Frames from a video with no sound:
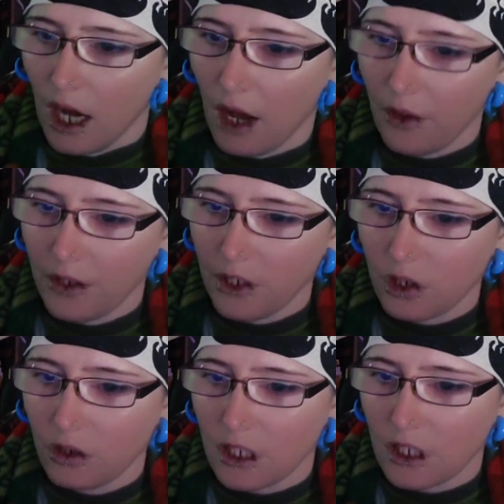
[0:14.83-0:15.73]
Health
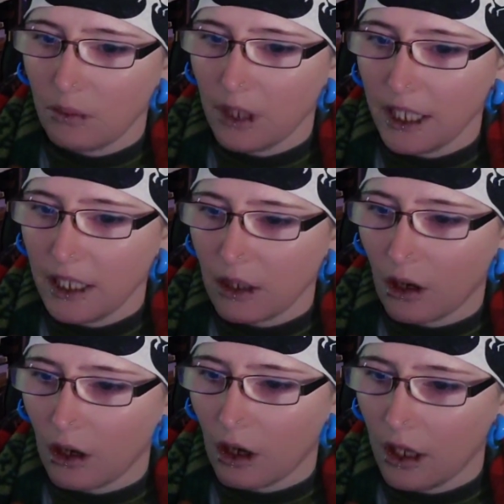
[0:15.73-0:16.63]
insurance complaints
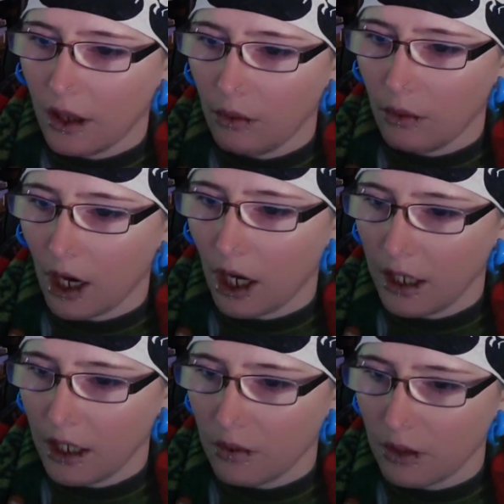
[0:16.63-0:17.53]
are on the
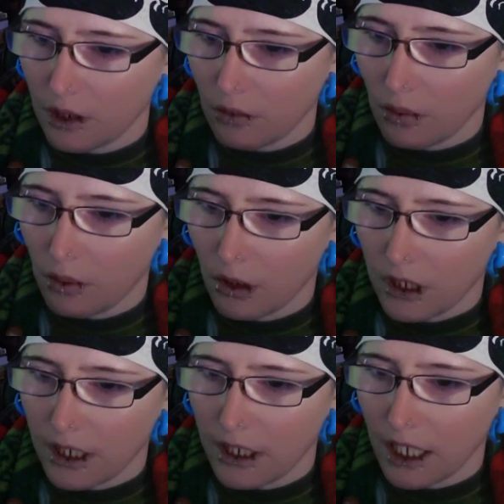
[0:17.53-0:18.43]
rise. Recent
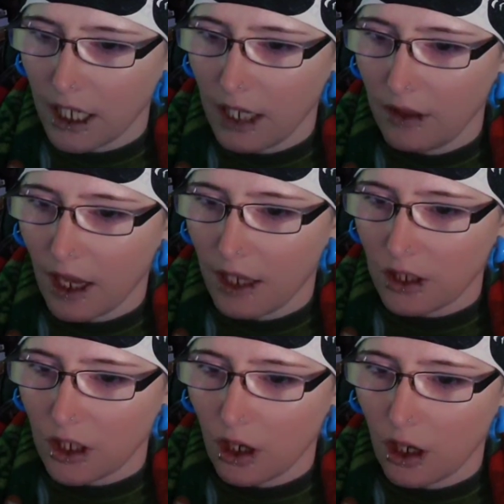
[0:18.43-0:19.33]
reports indicate that
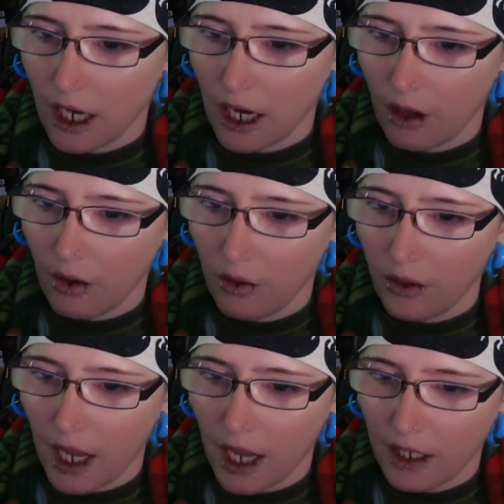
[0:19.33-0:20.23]
Star
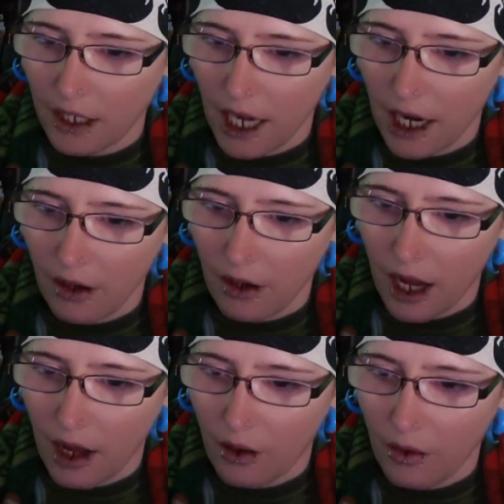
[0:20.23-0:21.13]
Health and Care
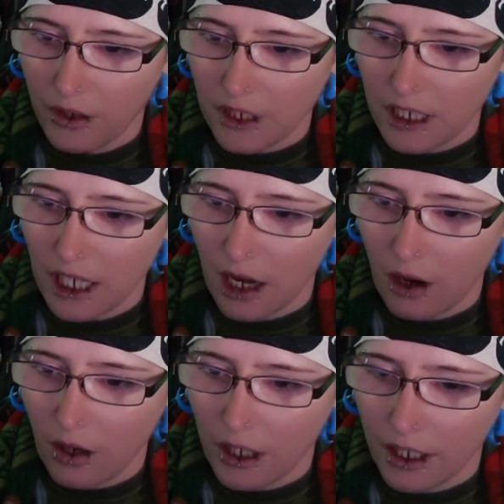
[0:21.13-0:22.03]
Health,
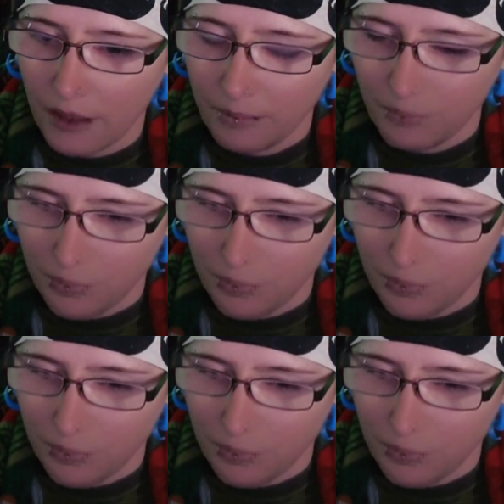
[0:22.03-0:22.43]
CARE,